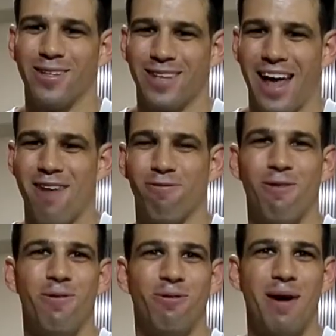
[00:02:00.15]
that I had
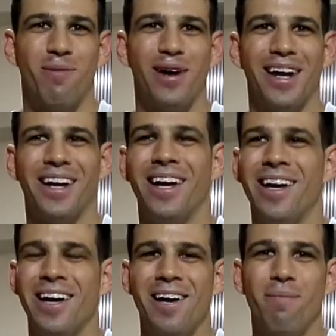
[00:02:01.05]
flowing through my brain
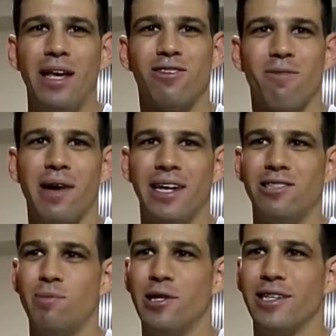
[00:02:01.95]
based on my
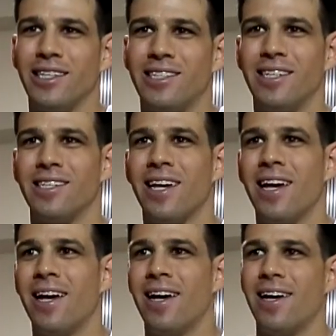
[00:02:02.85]
experiences.
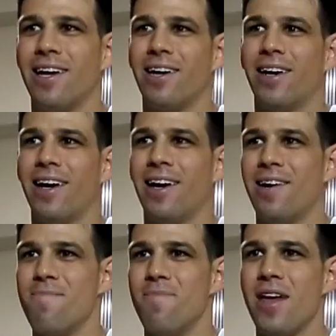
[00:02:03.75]
Now,
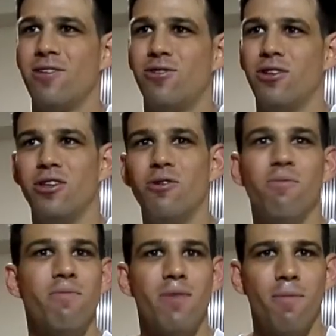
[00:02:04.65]
as
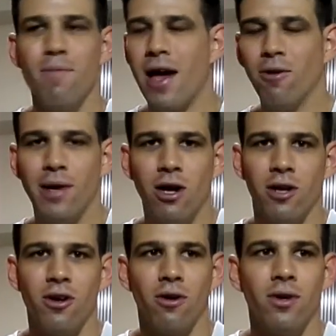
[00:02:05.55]
you may or may
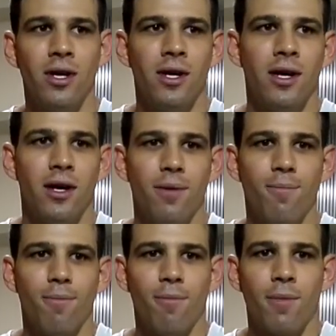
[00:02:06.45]
not know,
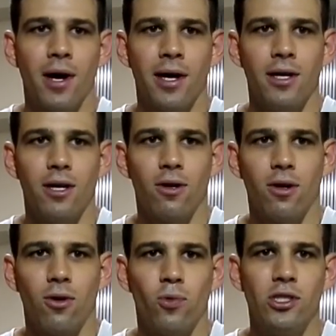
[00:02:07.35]
my
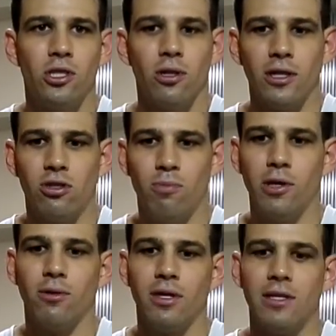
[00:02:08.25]
original
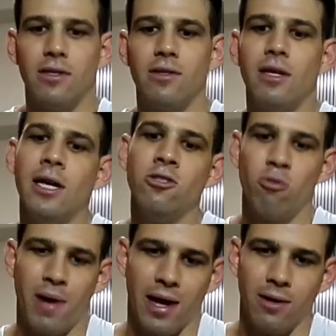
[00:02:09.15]
experience in
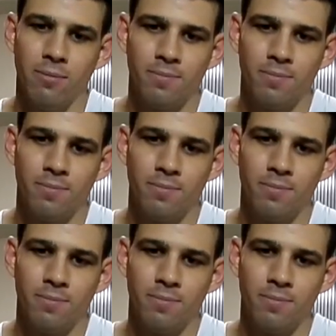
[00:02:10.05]
Japan